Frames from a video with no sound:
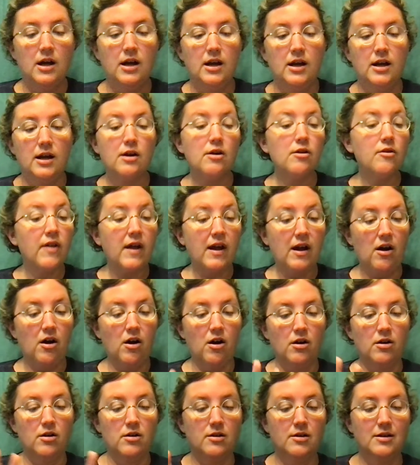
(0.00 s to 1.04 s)
Here they
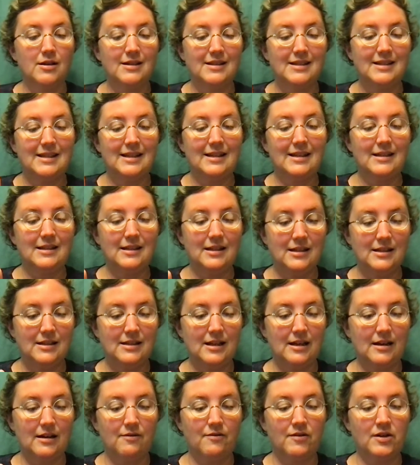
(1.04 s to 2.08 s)
are:
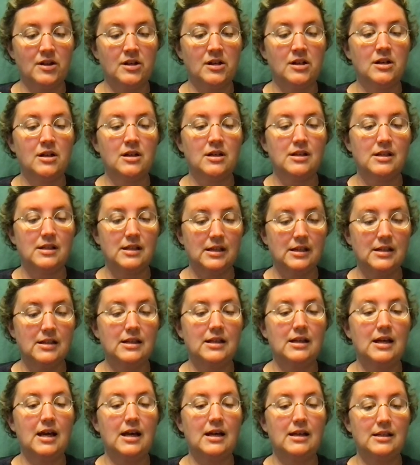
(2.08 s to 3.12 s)
67,
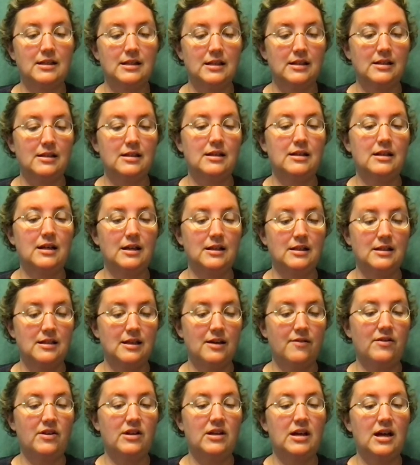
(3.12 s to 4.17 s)
68, 69,
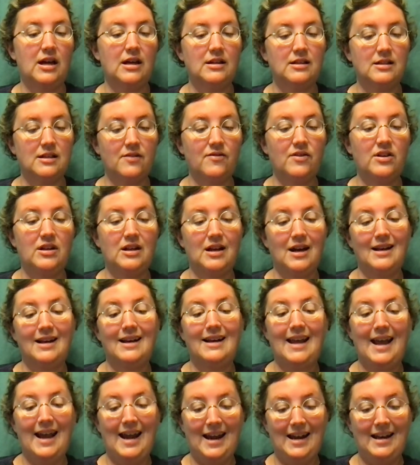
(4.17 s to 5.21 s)
78, 79, and
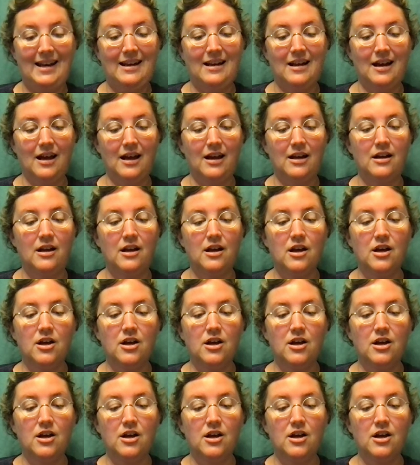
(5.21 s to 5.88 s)
89.